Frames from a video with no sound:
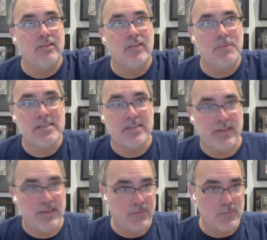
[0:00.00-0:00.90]
Like
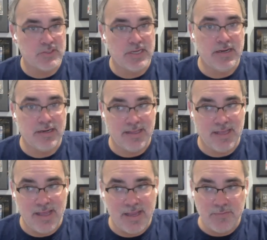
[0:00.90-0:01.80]
basically like if you're standing in a
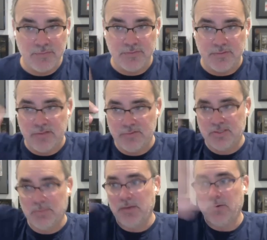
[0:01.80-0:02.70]
cave and there's
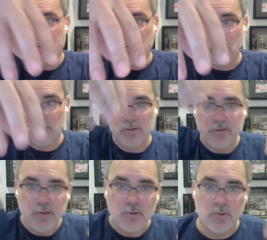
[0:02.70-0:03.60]
something around a corner,
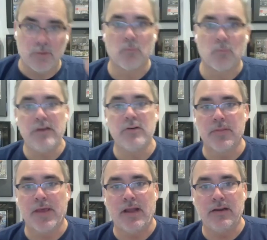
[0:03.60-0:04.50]
you don't want to render
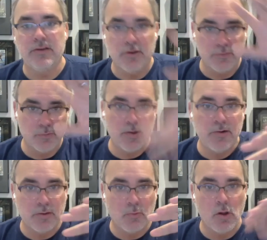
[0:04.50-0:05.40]
that. You know, if you're
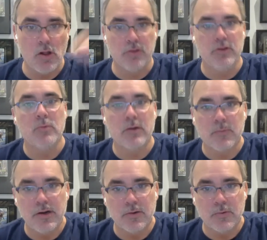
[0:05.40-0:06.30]
rendering a wall, you don't want to
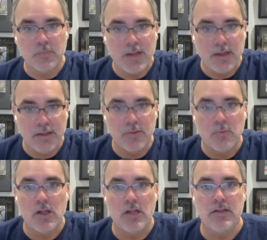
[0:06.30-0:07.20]
render what's behind the
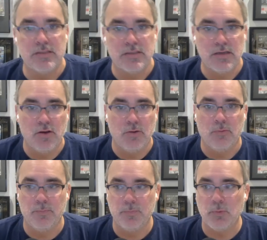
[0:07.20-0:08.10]
wall. And
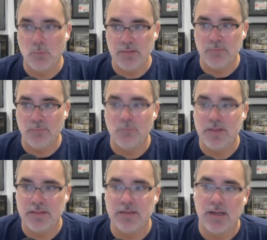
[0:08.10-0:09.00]
so with
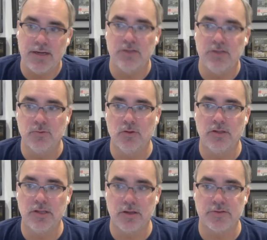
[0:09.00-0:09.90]
with the lighting
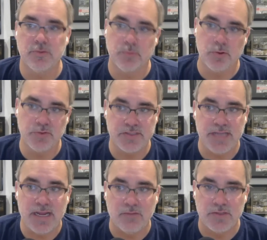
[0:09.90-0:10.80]
tool, he also wrote the
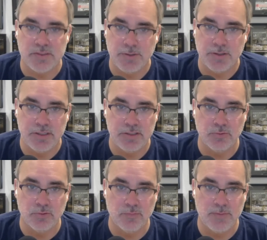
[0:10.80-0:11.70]
static visibility
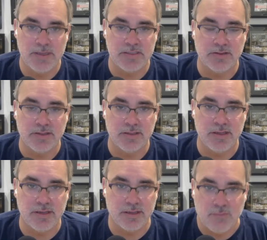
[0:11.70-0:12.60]
tool basically
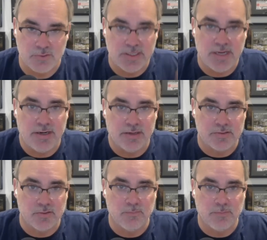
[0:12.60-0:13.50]
like if you're standing in a
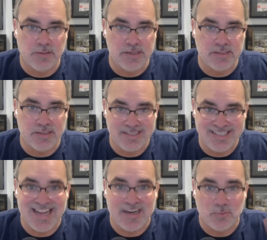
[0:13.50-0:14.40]
certain place in the
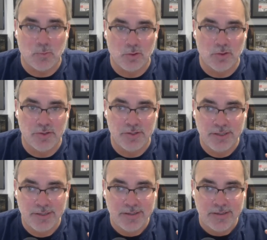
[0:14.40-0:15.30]
static world,
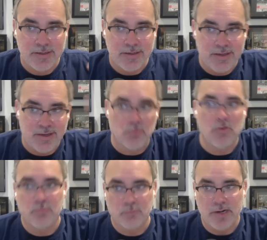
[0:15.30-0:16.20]
it
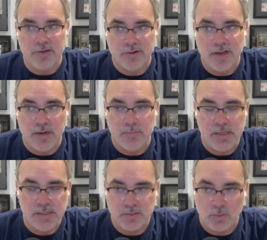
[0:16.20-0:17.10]
won't render
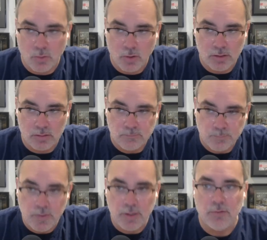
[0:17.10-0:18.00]
enemies or
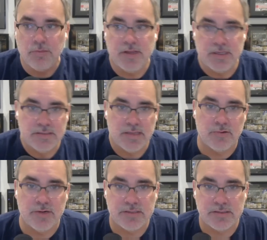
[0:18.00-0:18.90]
you know things that
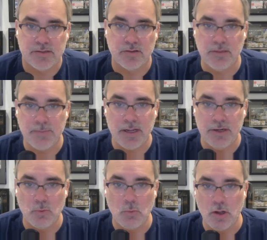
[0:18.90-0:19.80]
are necessarily
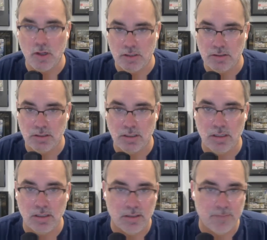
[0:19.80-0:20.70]
behind a wall,
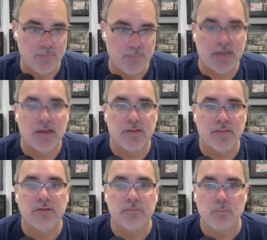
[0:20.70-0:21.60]
um, that kind of thing.